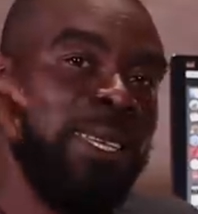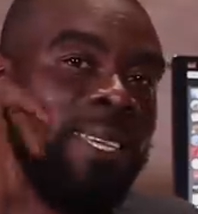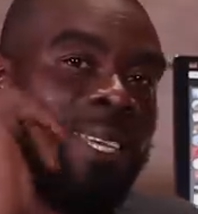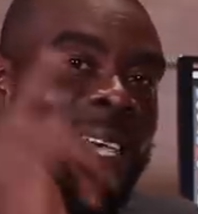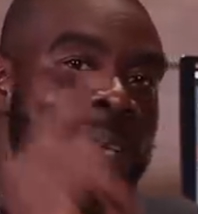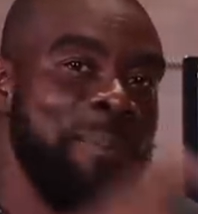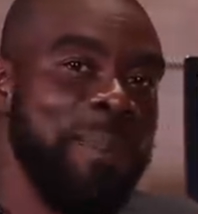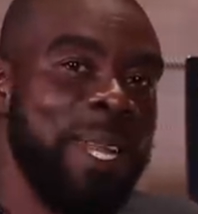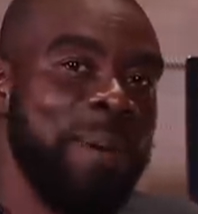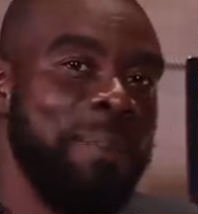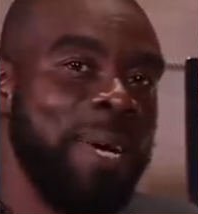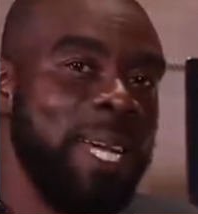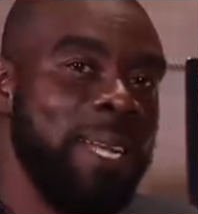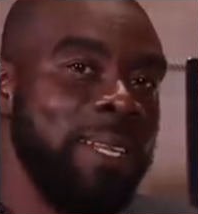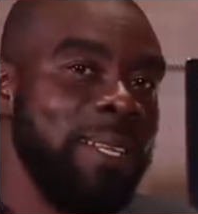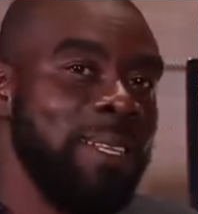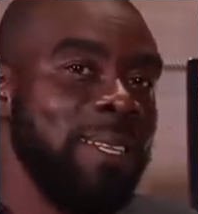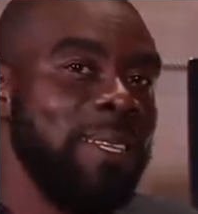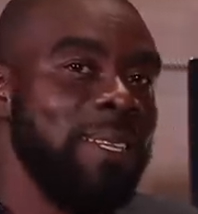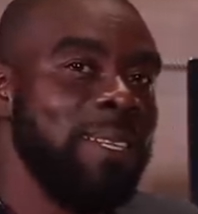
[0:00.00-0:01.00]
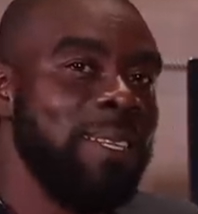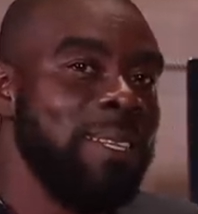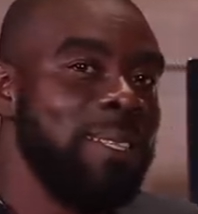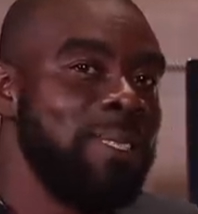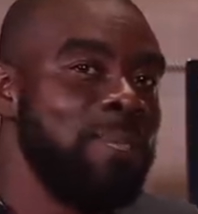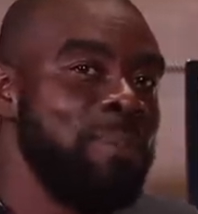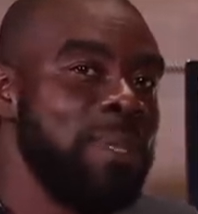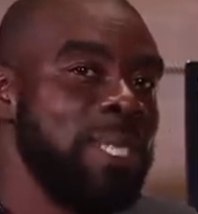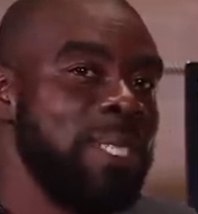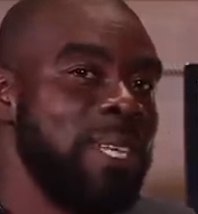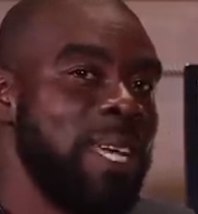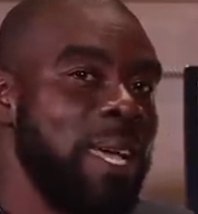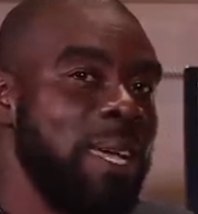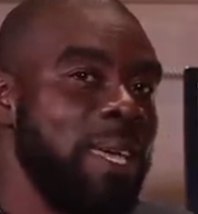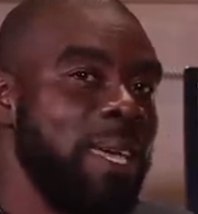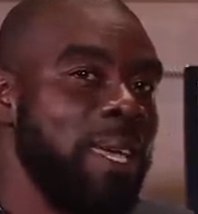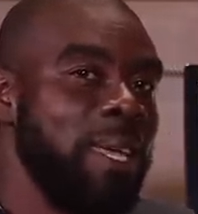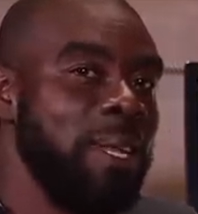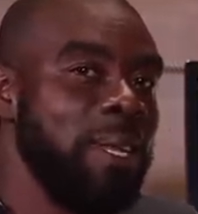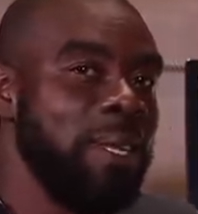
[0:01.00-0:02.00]
Yeah, man, man. It's wow. Mitch
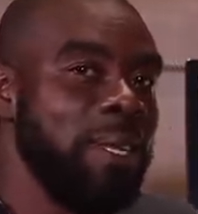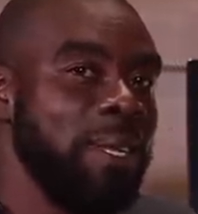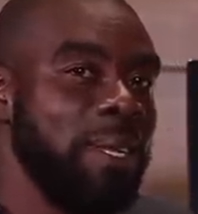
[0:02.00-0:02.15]
again.